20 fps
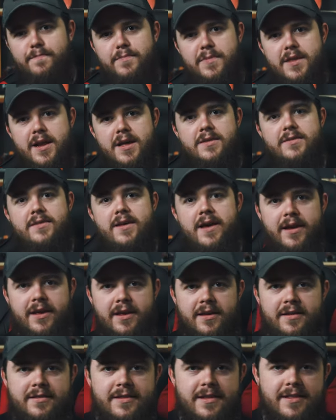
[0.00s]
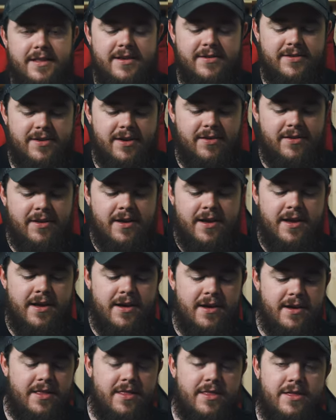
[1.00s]
Nutsac that they sell
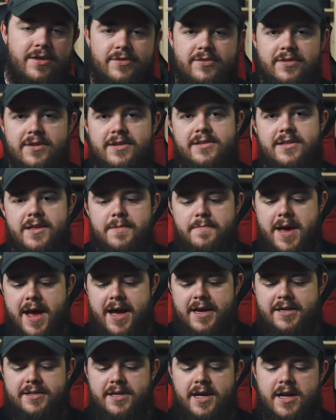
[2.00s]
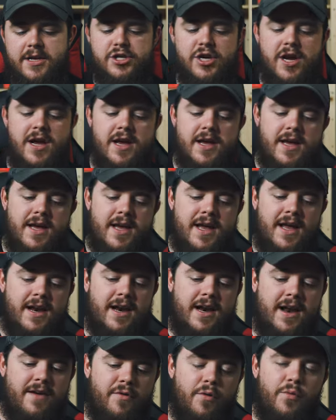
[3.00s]
this is the Mag-Satch, and
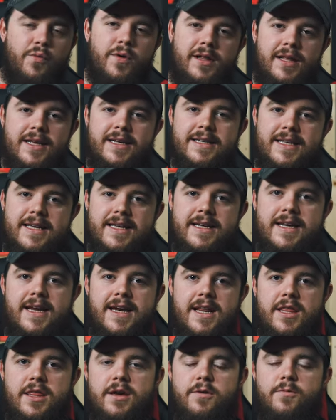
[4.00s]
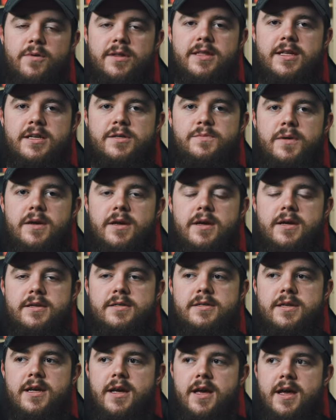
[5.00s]
I never really did anything with this
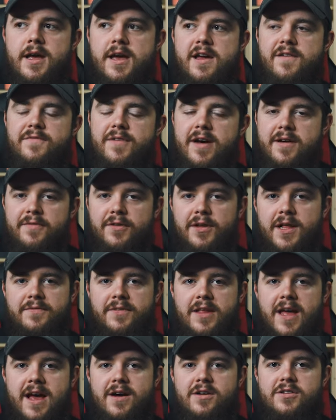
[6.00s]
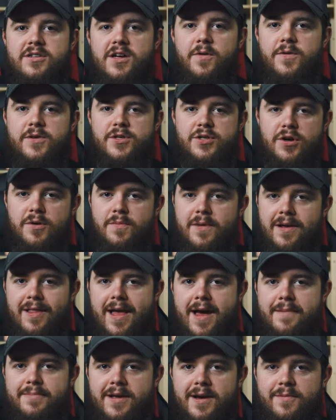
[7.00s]
because if I ever left the house, I always took my
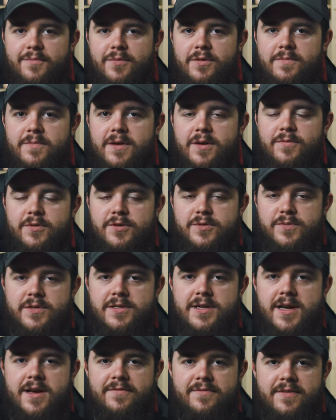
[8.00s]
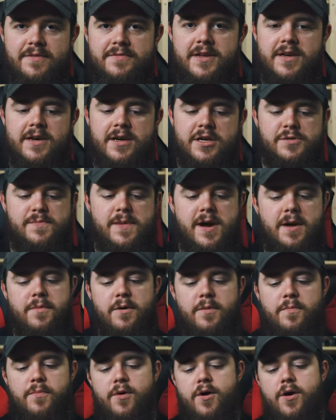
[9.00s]
laptop with me, which was a 15 inch
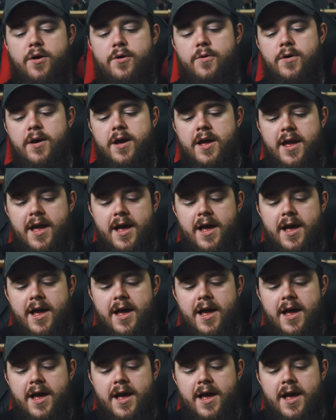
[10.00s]
MacBook Pro.